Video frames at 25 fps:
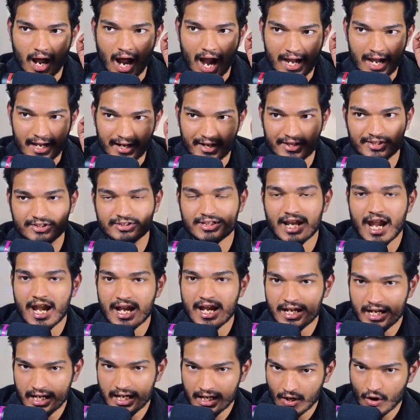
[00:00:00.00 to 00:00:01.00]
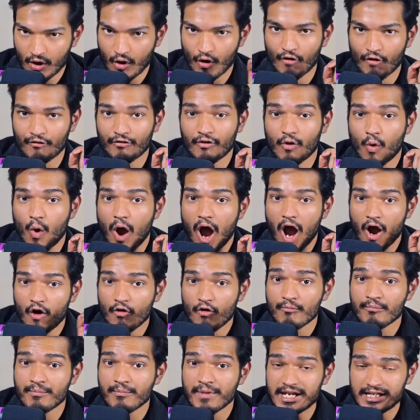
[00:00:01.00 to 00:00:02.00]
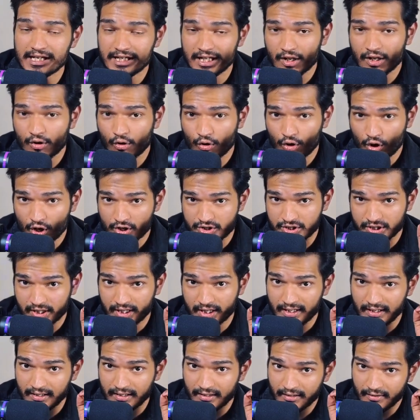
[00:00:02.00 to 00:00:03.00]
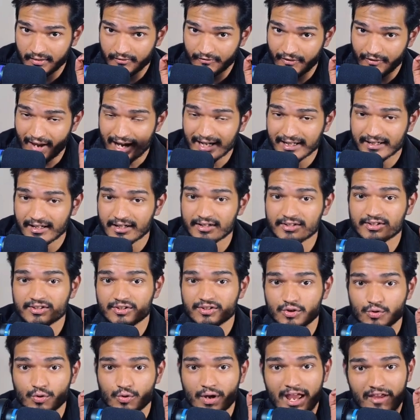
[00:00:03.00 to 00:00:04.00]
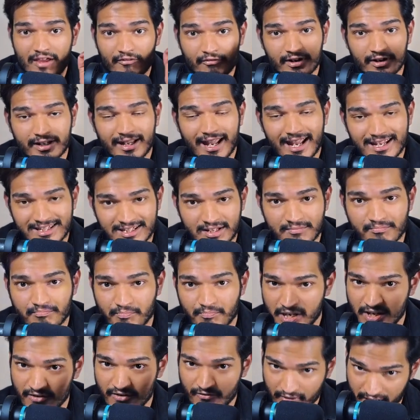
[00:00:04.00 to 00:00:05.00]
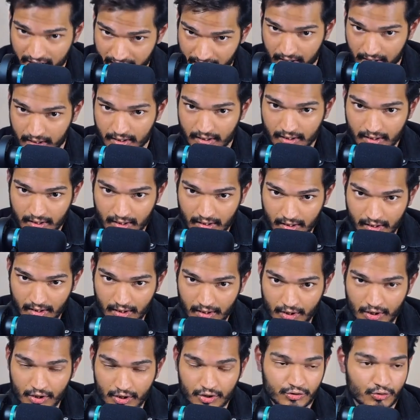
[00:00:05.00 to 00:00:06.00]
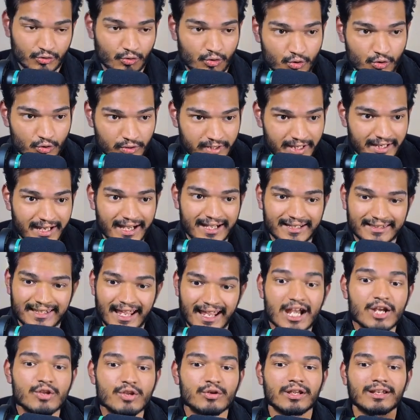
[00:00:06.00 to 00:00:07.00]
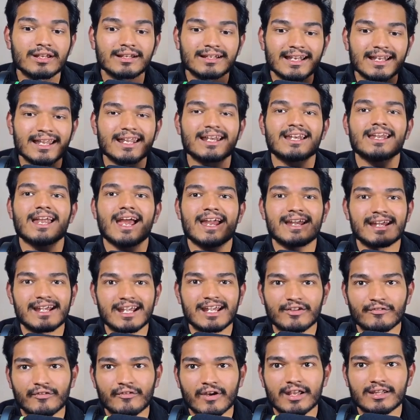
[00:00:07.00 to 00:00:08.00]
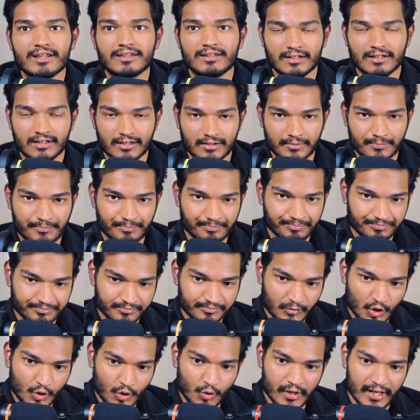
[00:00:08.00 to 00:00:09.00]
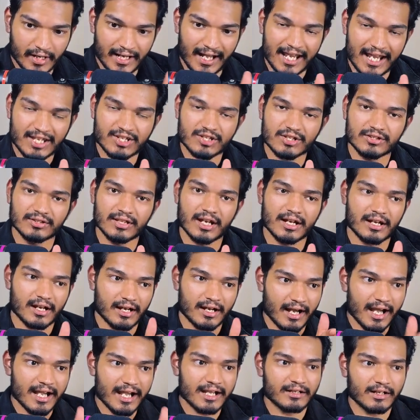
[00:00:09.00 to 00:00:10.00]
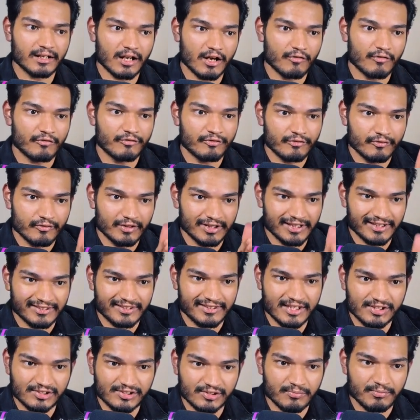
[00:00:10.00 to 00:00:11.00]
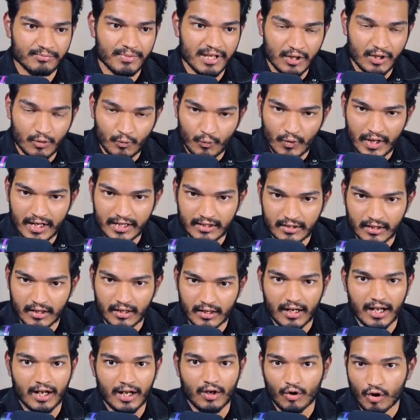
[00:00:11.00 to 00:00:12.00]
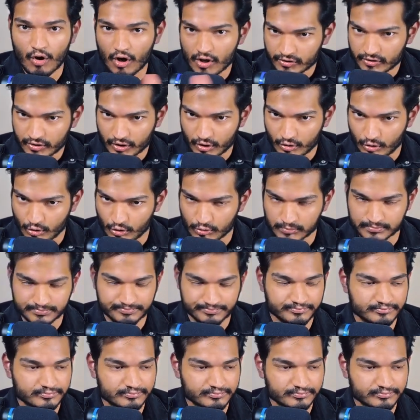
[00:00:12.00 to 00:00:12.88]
understanding of how meteorological factors do affect HMPV. So looking at that, you can clearly identify the correlation that right now, with the season being winter across the globe,